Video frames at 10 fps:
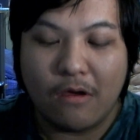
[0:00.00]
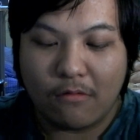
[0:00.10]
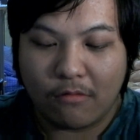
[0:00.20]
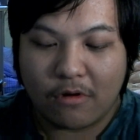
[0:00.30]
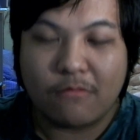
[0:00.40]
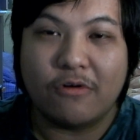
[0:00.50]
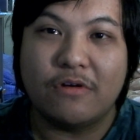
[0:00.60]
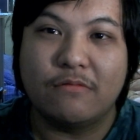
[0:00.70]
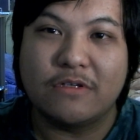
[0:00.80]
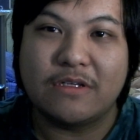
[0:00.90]
what I
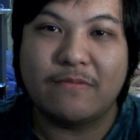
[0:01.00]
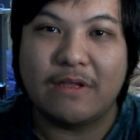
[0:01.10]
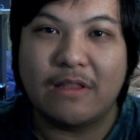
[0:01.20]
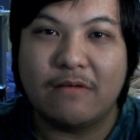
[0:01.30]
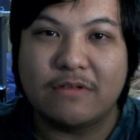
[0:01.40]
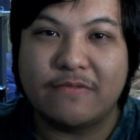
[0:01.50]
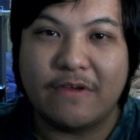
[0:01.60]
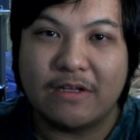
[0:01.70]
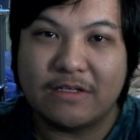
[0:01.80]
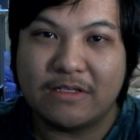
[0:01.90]
wanted was something that was
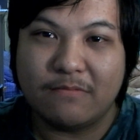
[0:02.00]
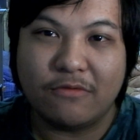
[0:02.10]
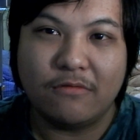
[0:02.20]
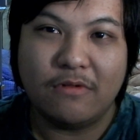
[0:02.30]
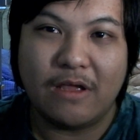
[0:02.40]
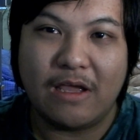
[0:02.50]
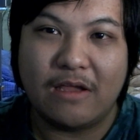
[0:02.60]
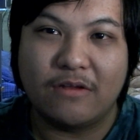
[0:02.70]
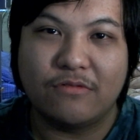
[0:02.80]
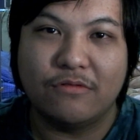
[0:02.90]
fairly simple
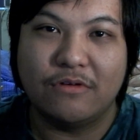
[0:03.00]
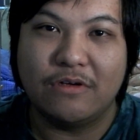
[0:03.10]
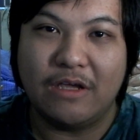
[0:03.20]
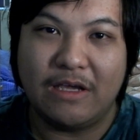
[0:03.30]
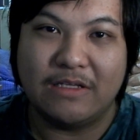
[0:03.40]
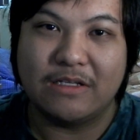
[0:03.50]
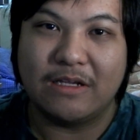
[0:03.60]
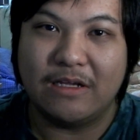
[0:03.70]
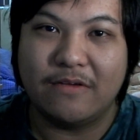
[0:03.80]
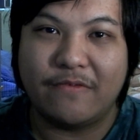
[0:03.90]
and could
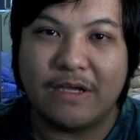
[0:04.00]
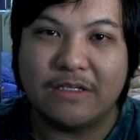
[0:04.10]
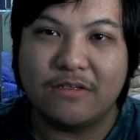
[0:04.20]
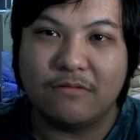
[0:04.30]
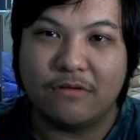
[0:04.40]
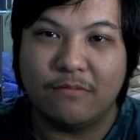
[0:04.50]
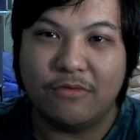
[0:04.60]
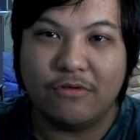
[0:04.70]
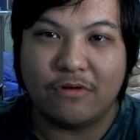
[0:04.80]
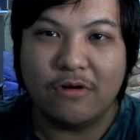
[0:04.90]
easily interface to a
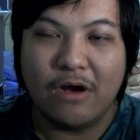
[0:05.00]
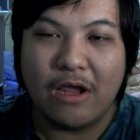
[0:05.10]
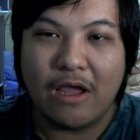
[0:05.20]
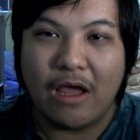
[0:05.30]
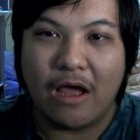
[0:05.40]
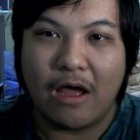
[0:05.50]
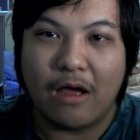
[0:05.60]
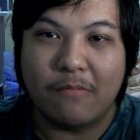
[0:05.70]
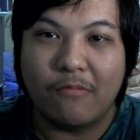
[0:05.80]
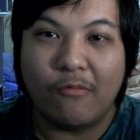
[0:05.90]
computer
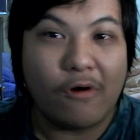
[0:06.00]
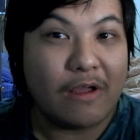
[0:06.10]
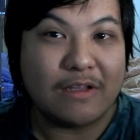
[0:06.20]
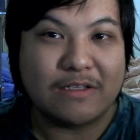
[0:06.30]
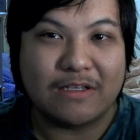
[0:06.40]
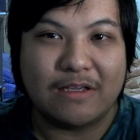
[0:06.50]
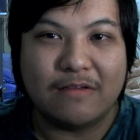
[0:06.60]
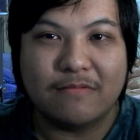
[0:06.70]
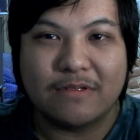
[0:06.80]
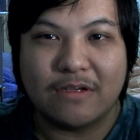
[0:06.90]
um, wirelessly
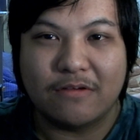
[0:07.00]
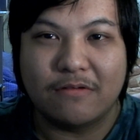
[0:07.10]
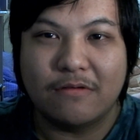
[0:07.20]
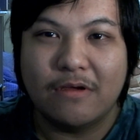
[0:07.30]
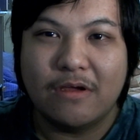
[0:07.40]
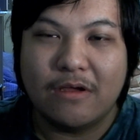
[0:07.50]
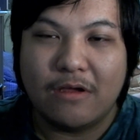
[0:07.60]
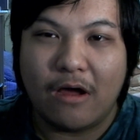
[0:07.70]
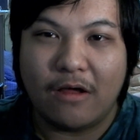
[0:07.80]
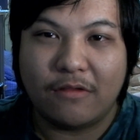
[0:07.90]
so
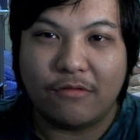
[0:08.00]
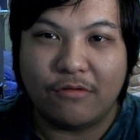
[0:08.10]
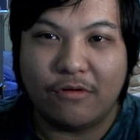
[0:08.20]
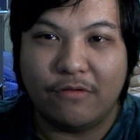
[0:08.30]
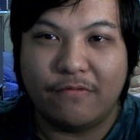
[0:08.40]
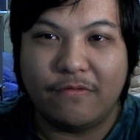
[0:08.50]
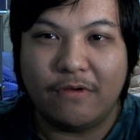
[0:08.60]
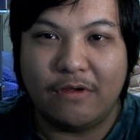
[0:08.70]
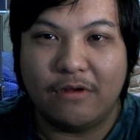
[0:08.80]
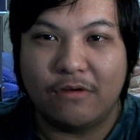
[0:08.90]
I thought of
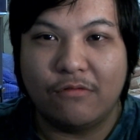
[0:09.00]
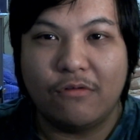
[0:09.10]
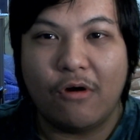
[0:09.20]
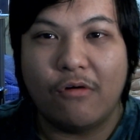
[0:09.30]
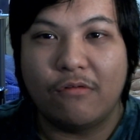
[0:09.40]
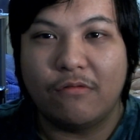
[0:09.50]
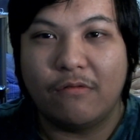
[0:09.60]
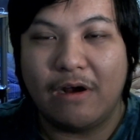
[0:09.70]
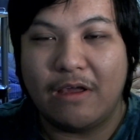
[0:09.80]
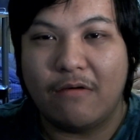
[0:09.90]
a good old
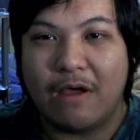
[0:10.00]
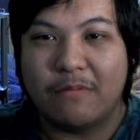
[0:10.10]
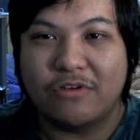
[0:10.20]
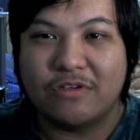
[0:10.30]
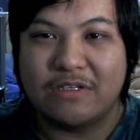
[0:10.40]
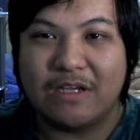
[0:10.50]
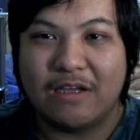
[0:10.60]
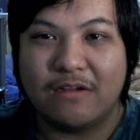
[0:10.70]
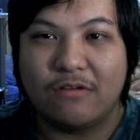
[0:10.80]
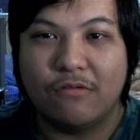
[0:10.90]
radio amateur
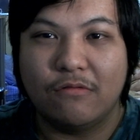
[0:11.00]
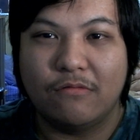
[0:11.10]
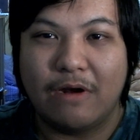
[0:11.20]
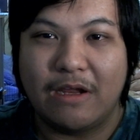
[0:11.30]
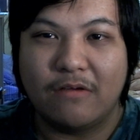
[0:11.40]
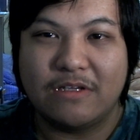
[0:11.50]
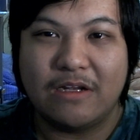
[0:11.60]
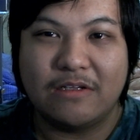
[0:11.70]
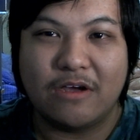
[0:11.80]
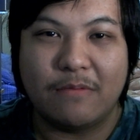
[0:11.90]
standard called Radio
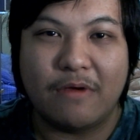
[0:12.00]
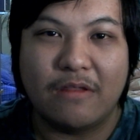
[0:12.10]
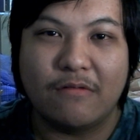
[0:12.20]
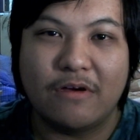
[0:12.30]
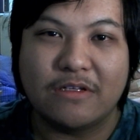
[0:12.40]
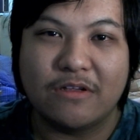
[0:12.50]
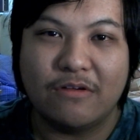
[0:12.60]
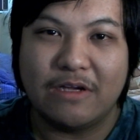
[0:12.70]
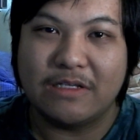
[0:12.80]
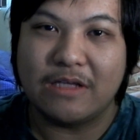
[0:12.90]
Teletype otherwise
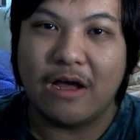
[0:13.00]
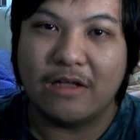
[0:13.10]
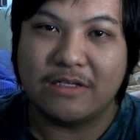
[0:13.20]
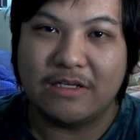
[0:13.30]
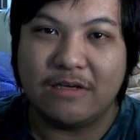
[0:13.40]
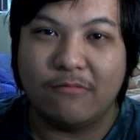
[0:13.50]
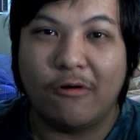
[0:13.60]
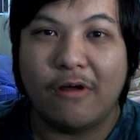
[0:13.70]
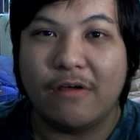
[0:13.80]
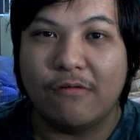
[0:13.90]
known as
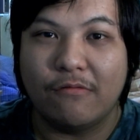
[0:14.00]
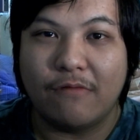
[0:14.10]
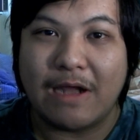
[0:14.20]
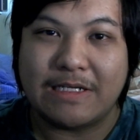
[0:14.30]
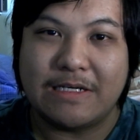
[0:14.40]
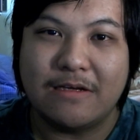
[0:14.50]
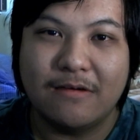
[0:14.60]
RTTY or Ratty.